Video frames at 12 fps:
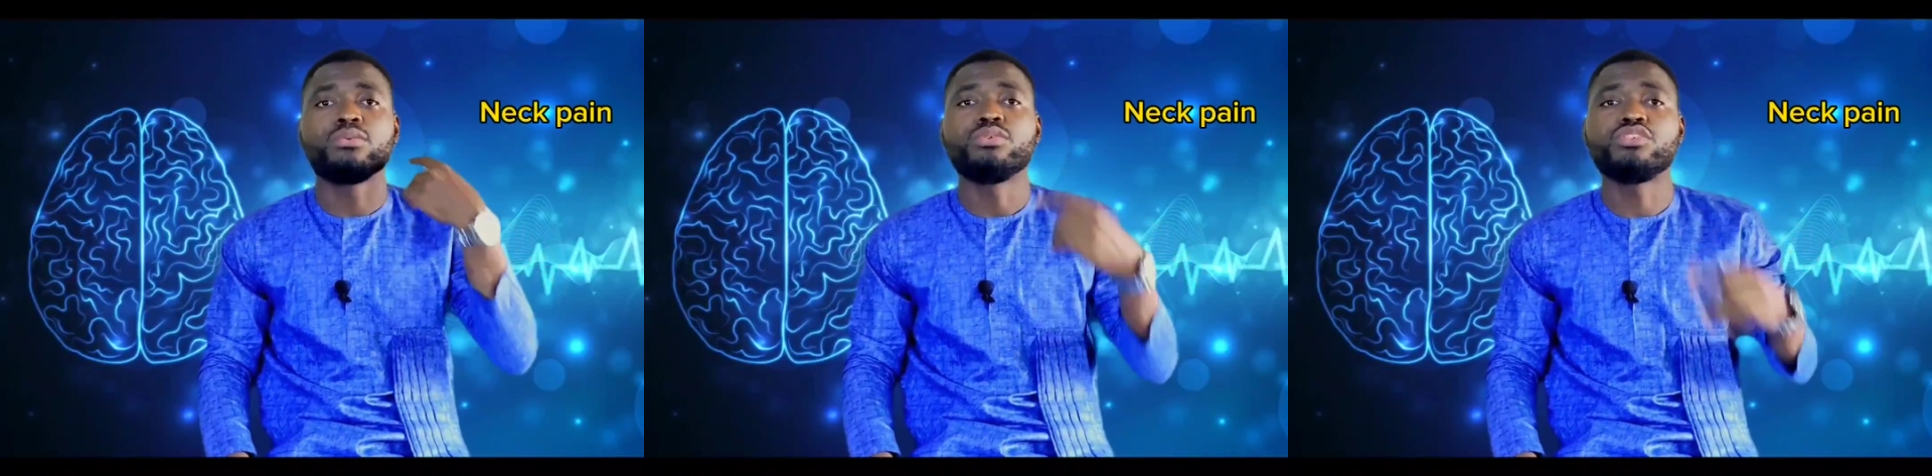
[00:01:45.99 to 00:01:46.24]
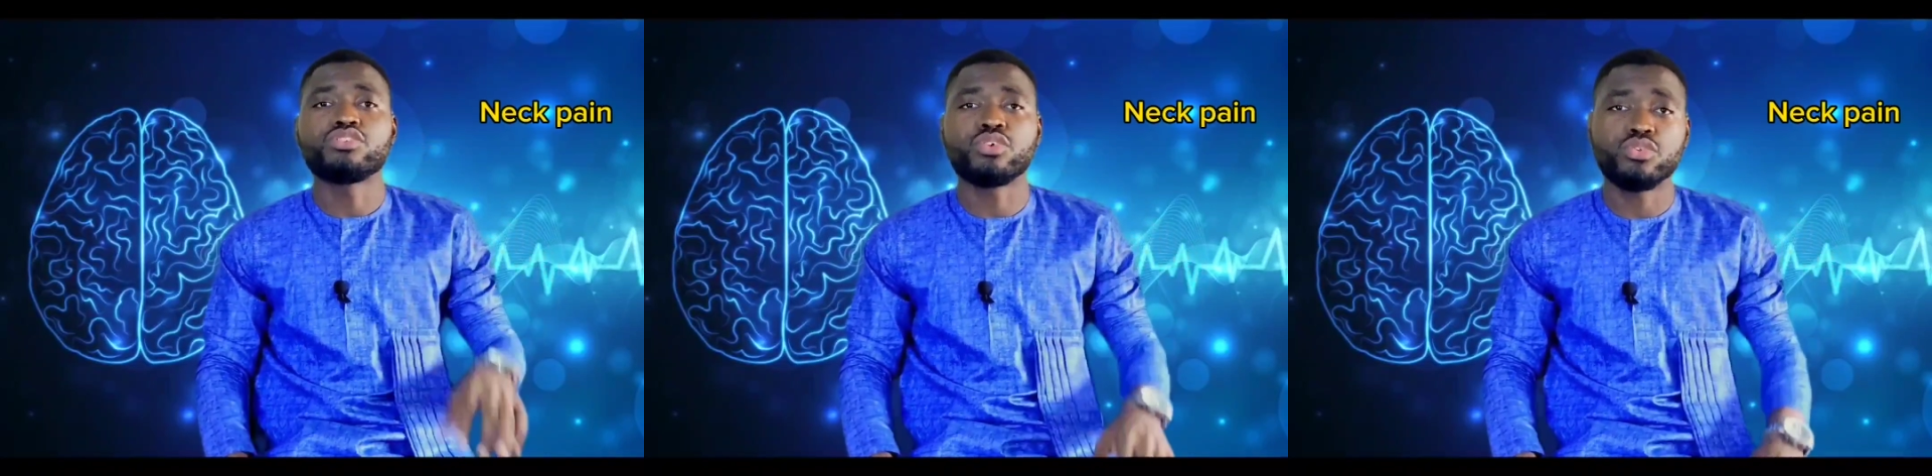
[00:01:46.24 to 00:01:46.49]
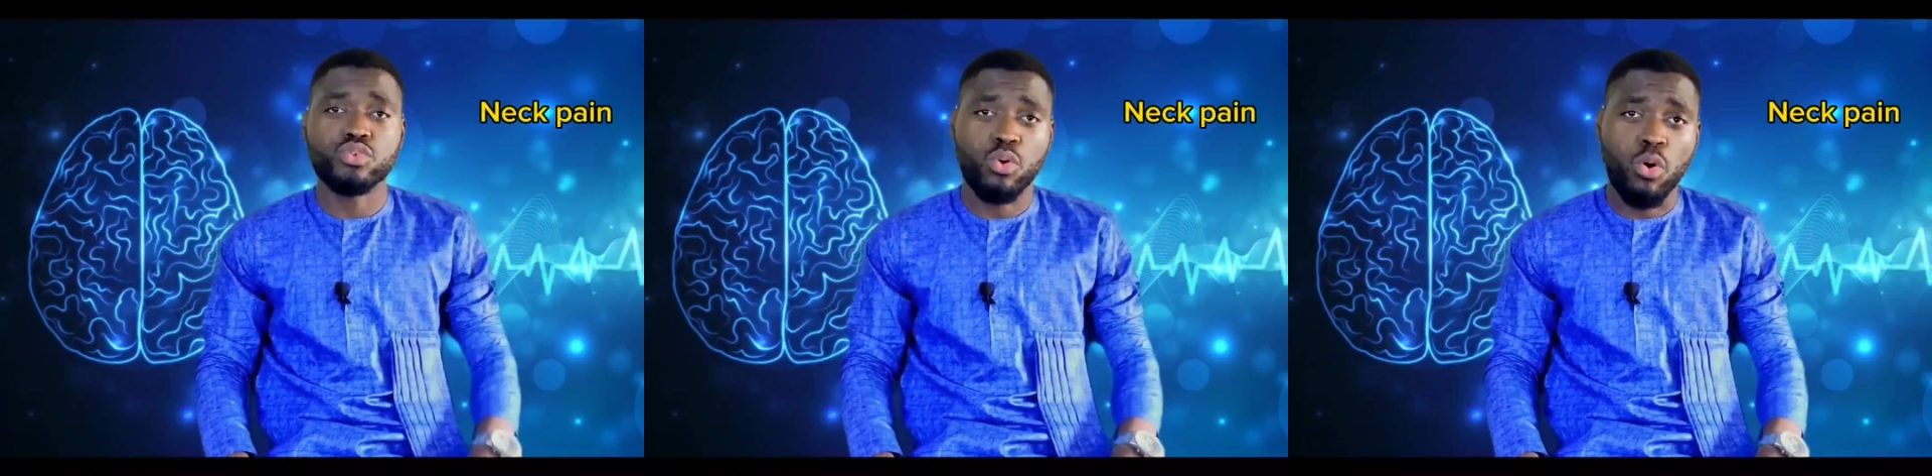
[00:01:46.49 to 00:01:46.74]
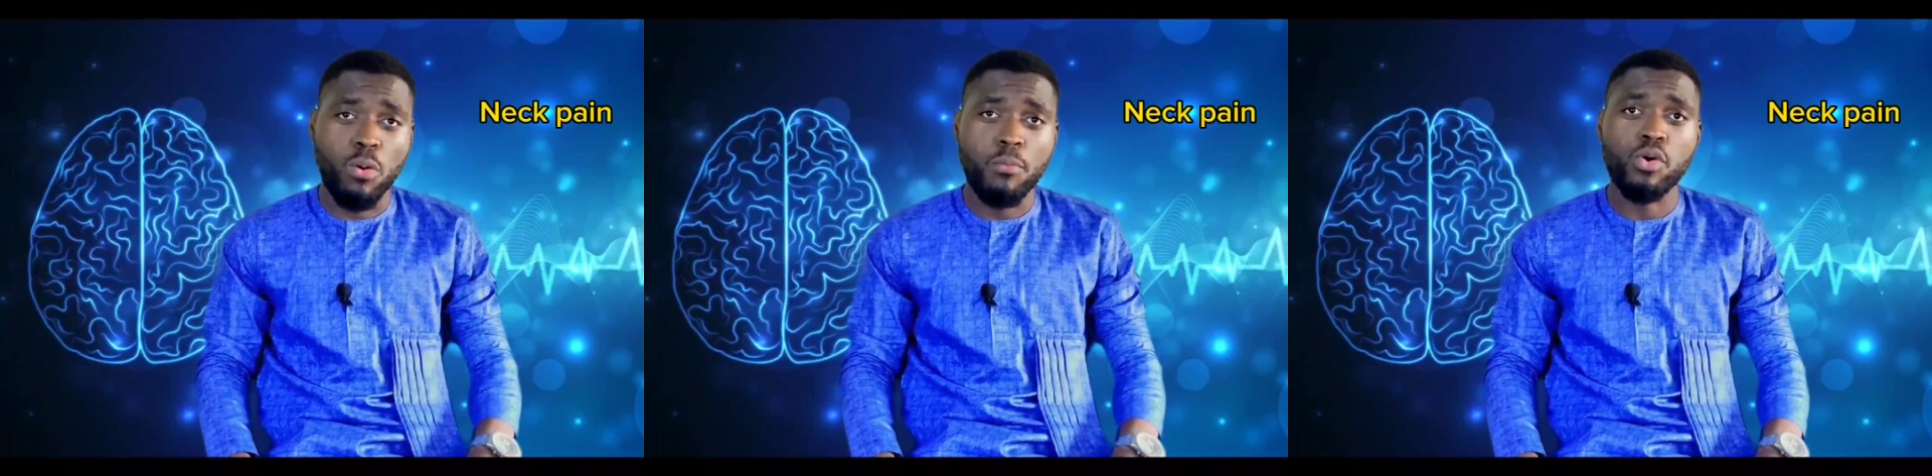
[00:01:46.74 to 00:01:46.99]
which is also
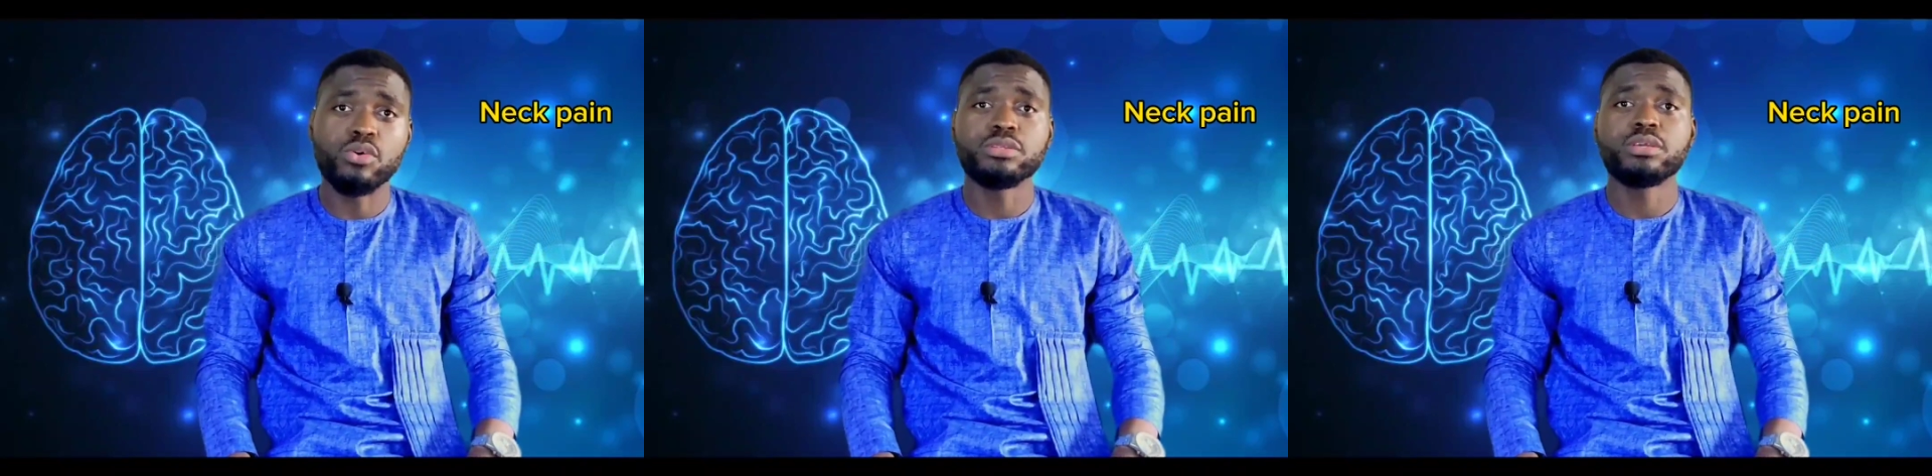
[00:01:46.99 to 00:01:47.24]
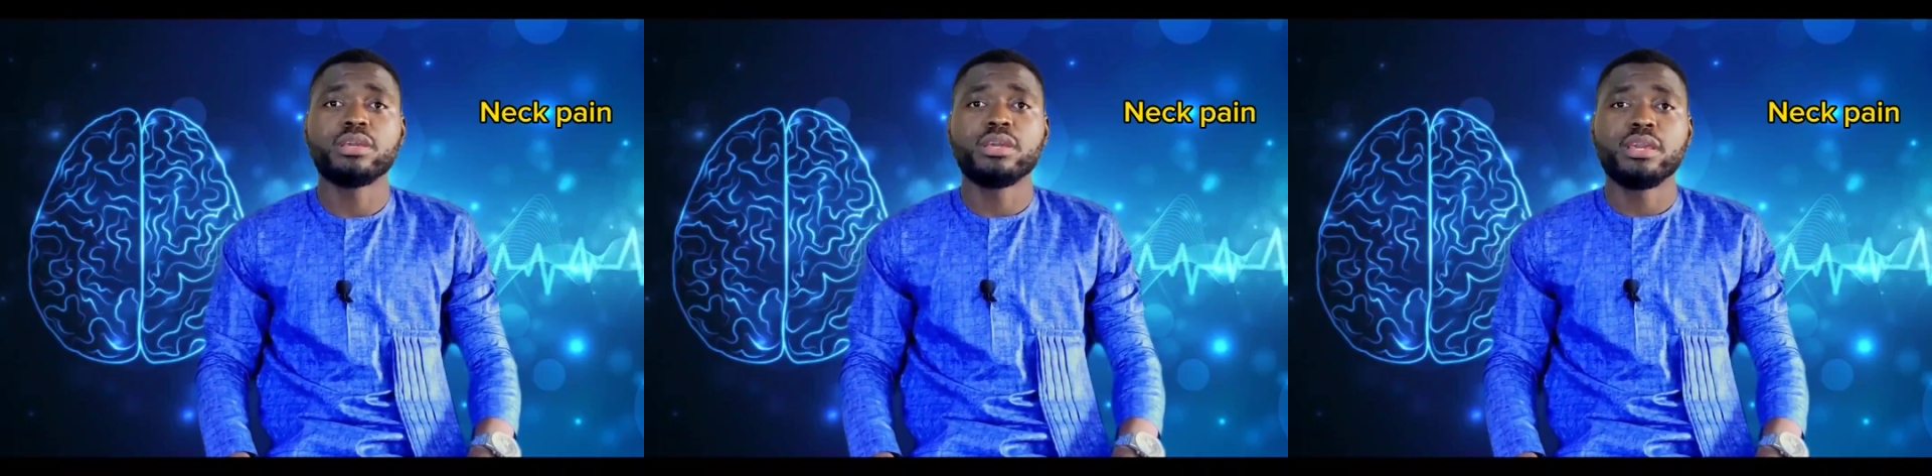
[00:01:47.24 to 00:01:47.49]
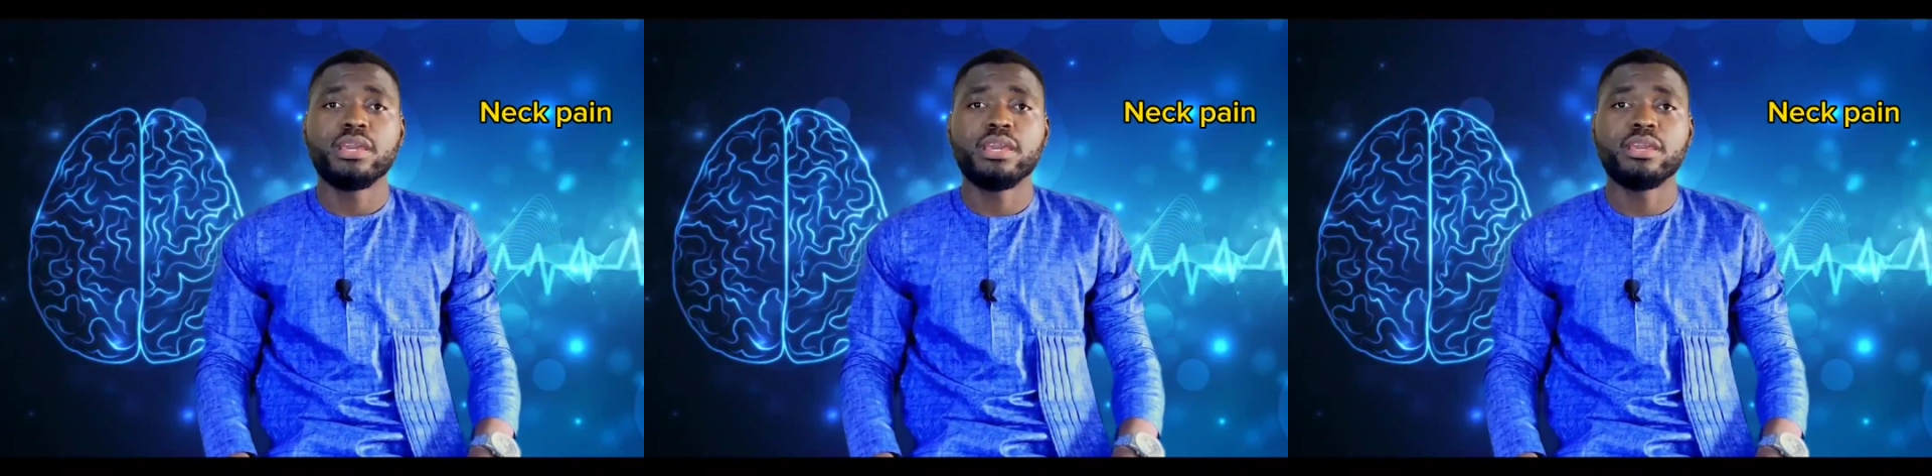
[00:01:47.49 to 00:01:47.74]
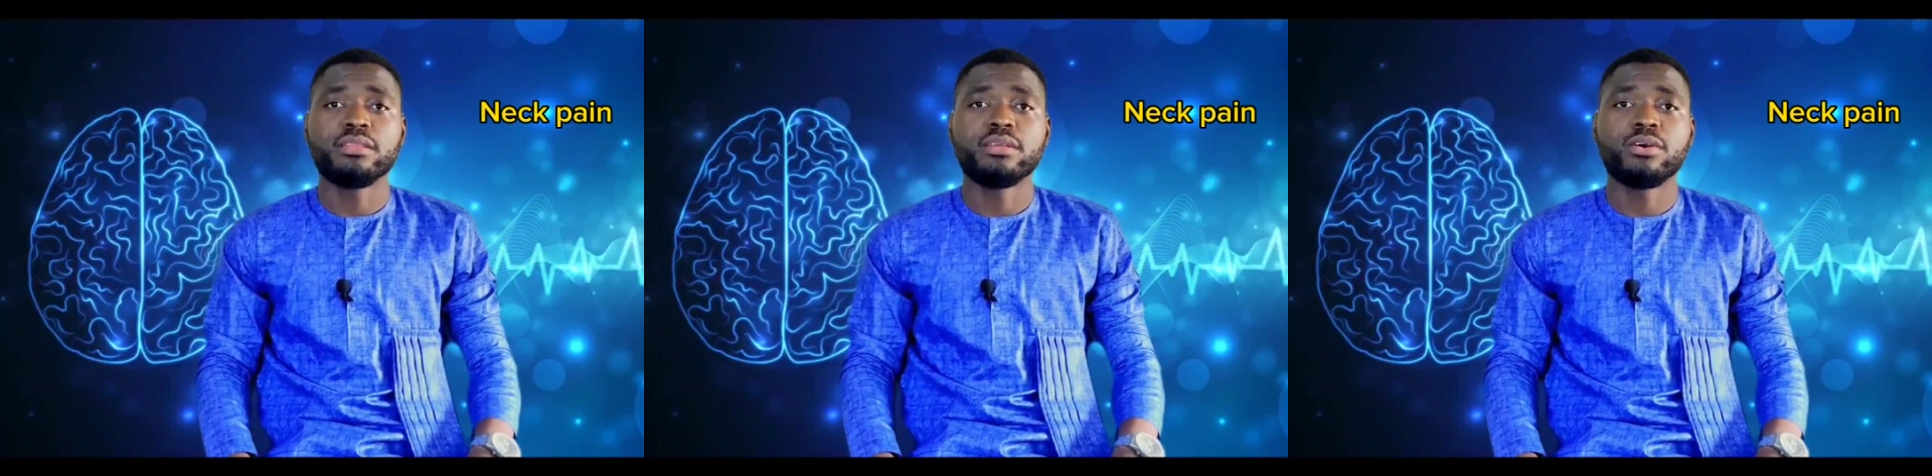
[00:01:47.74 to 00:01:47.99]
common
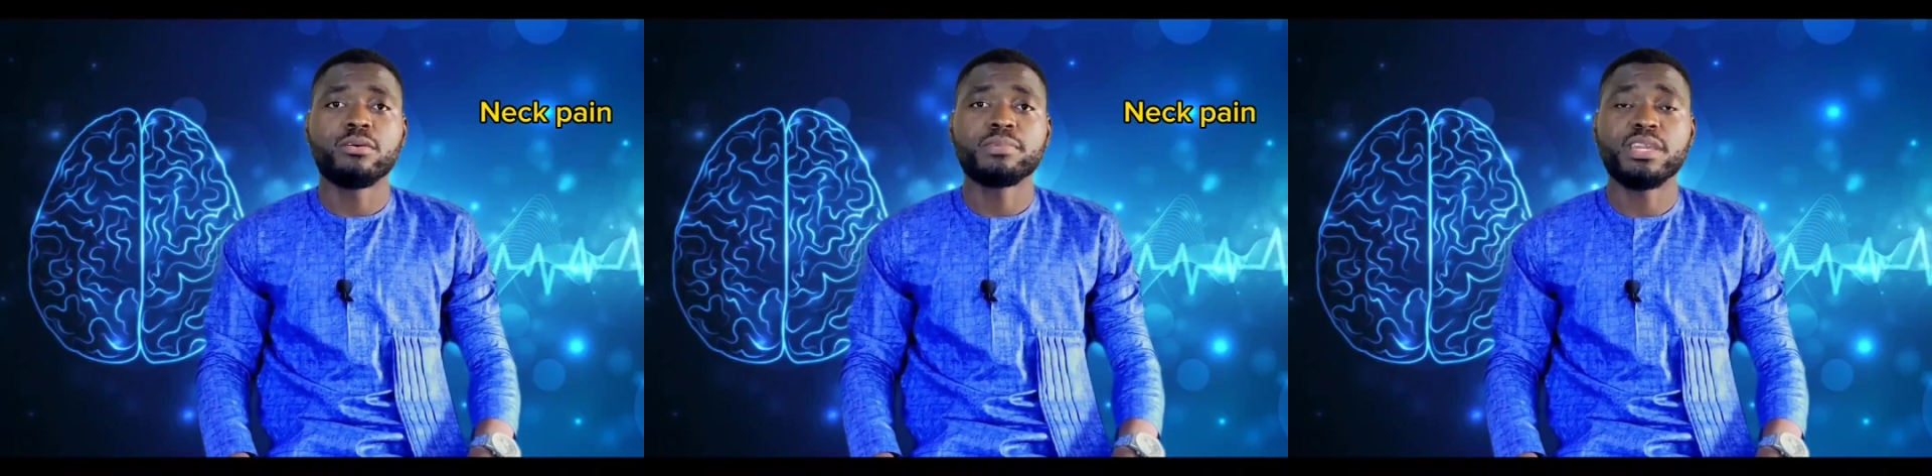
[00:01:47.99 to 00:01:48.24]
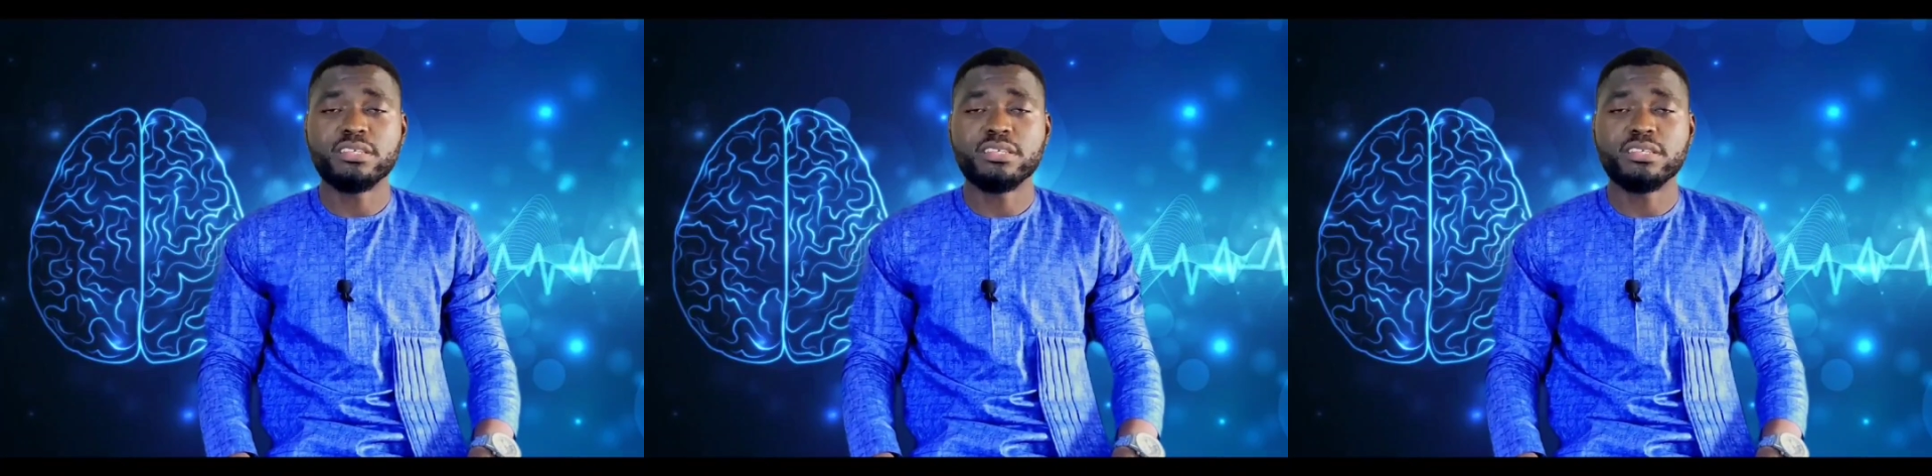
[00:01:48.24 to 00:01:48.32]
in